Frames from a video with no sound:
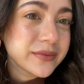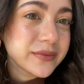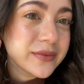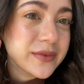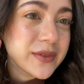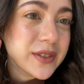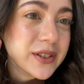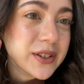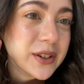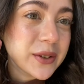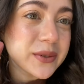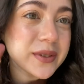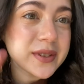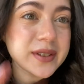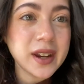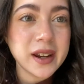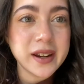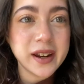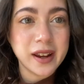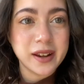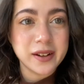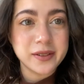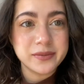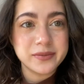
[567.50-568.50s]
So
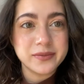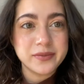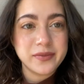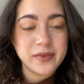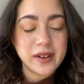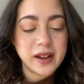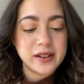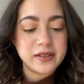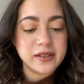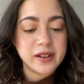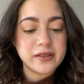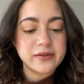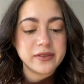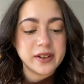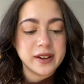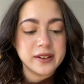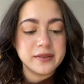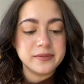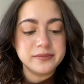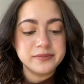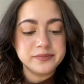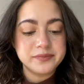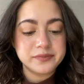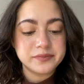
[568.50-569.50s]
stunning. I love
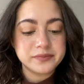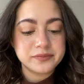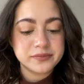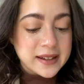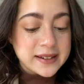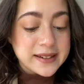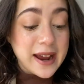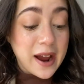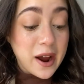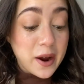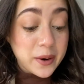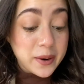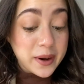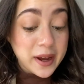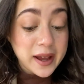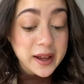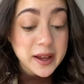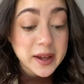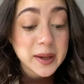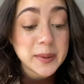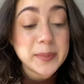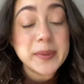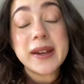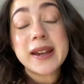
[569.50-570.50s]
it. Now,
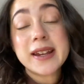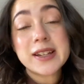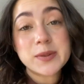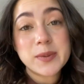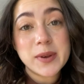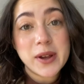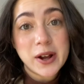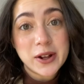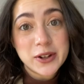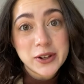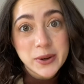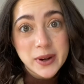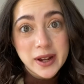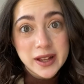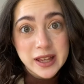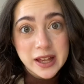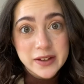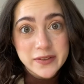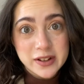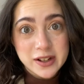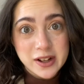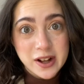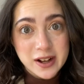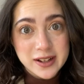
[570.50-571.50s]
because we all know I love
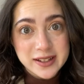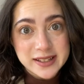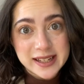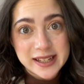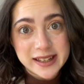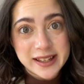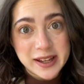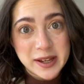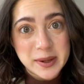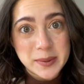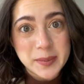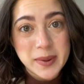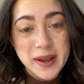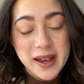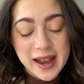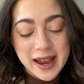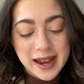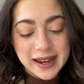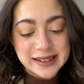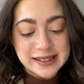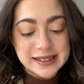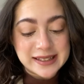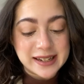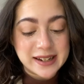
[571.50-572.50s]
a glossy lip,
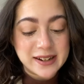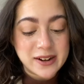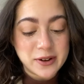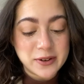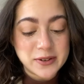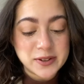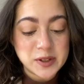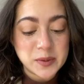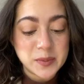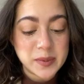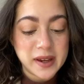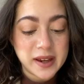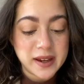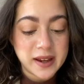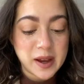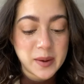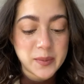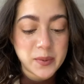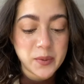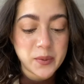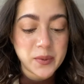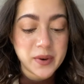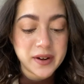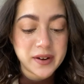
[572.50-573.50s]
I did also pick up
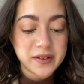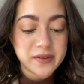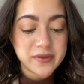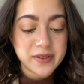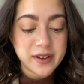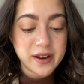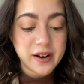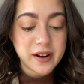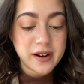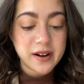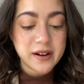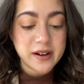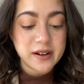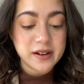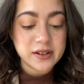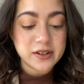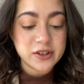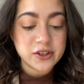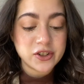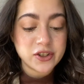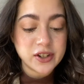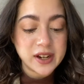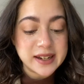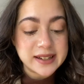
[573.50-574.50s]
one of their
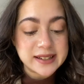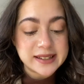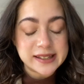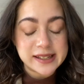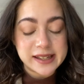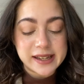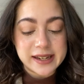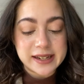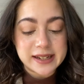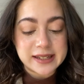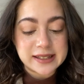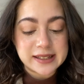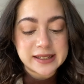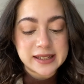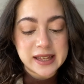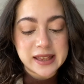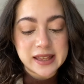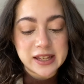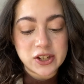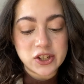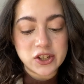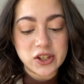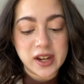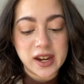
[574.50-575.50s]
shade slicks in
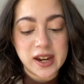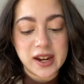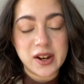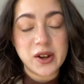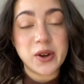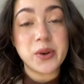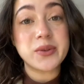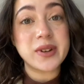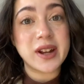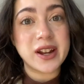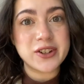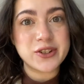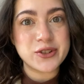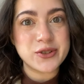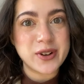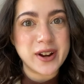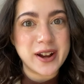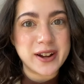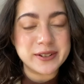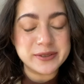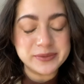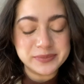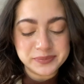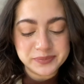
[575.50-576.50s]
the shade Au
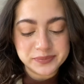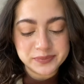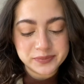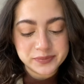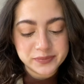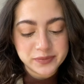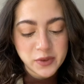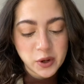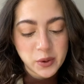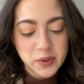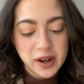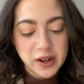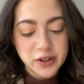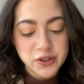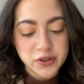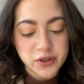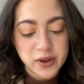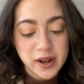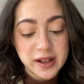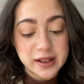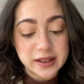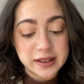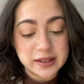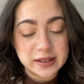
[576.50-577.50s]
Naturel. Au
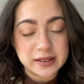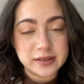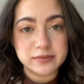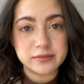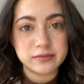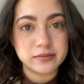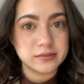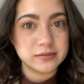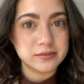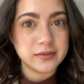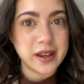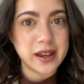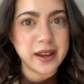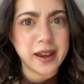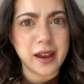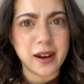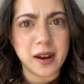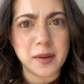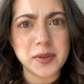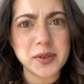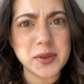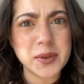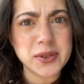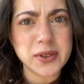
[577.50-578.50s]
Naturel. Again,
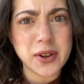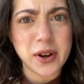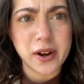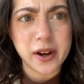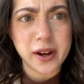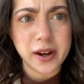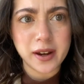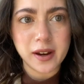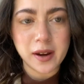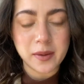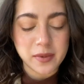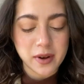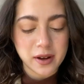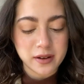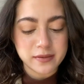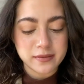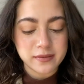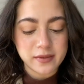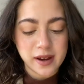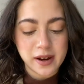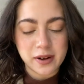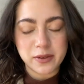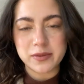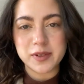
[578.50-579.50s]
I'm so sorry.
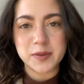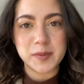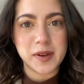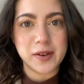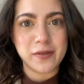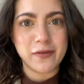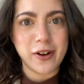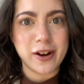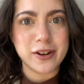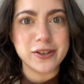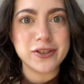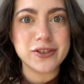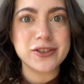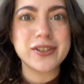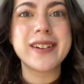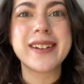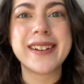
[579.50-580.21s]
I don't speak French.